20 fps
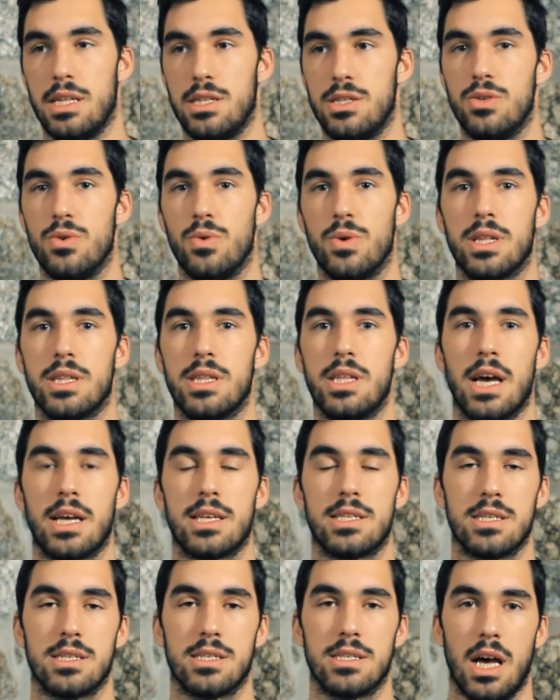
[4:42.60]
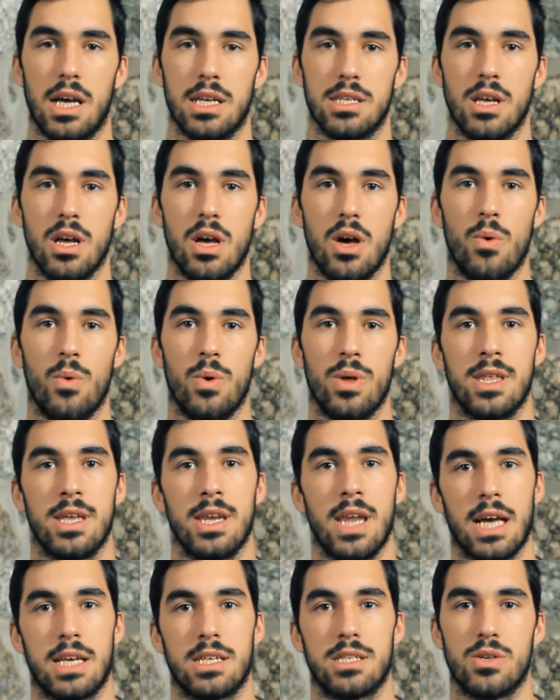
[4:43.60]
doing the exercise with
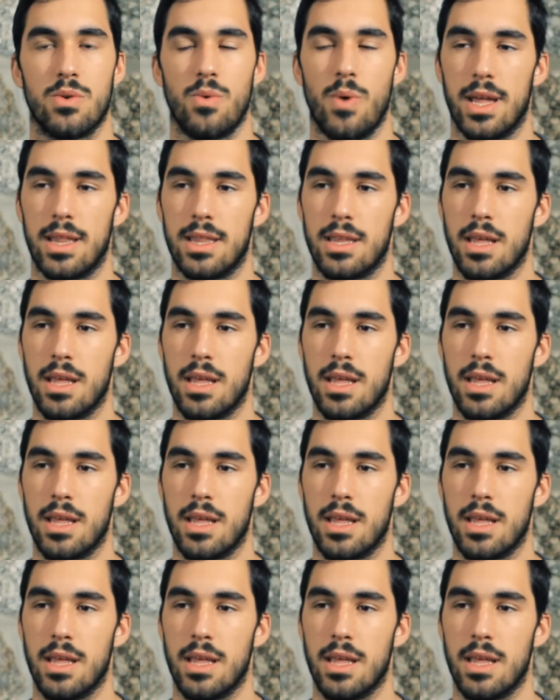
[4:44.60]
an extra weight.